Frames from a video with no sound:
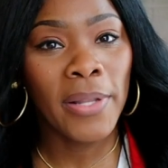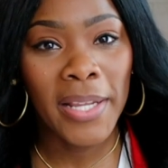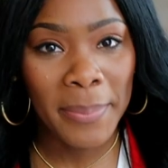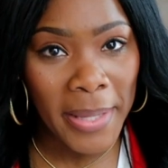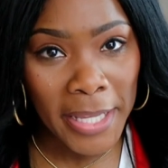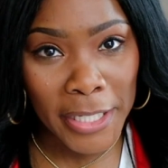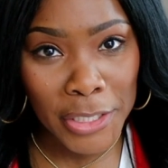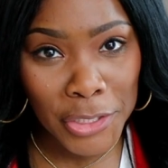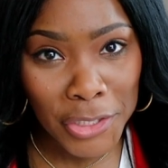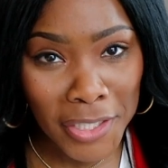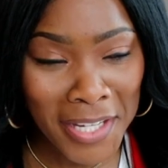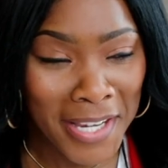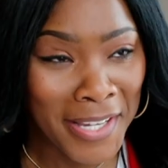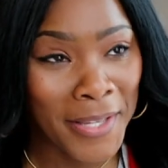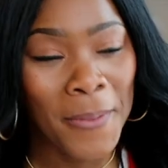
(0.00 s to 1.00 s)
like beige.
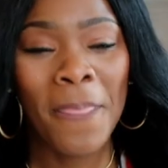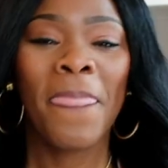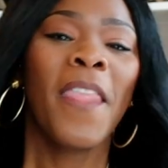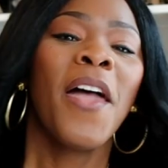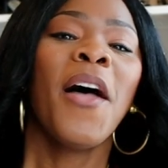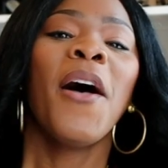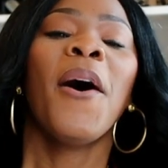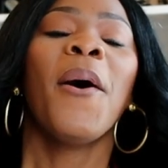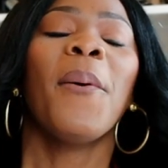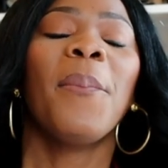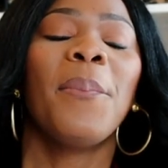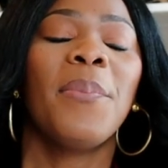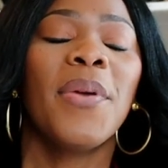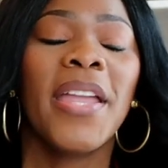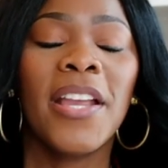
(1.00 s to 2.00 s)

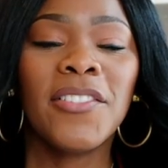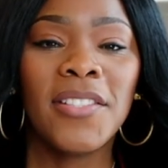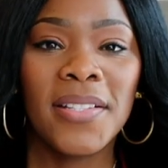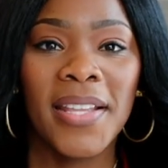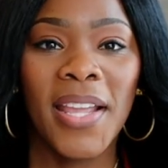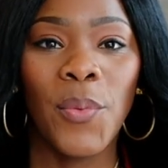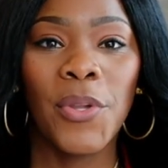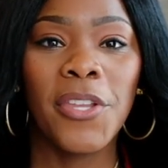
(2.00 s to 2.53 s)
Here's the thing,